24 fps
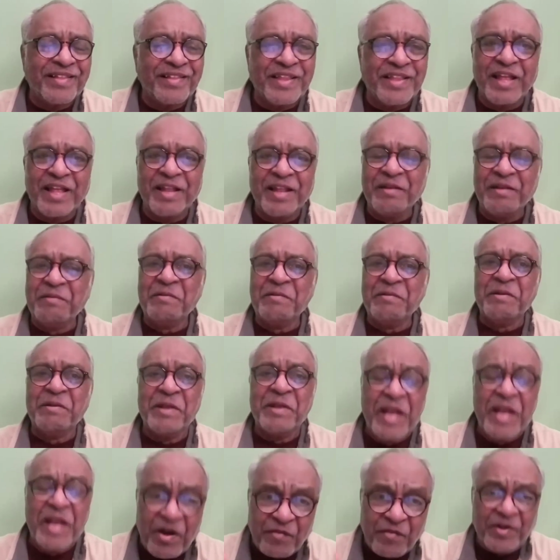They
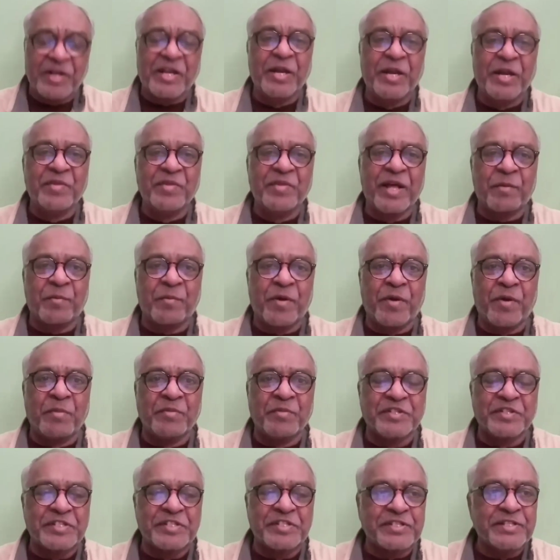never keep their
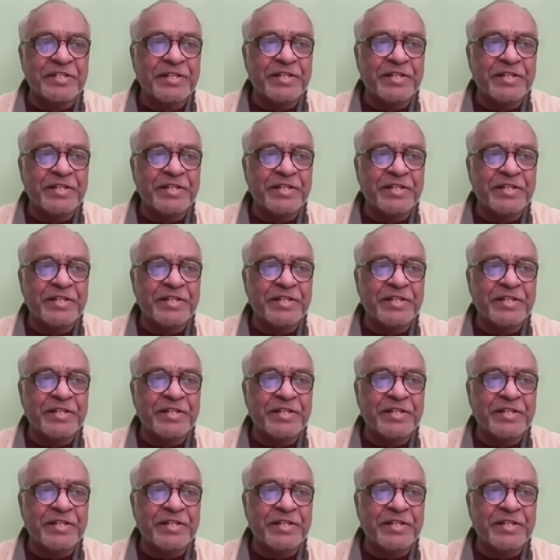promises.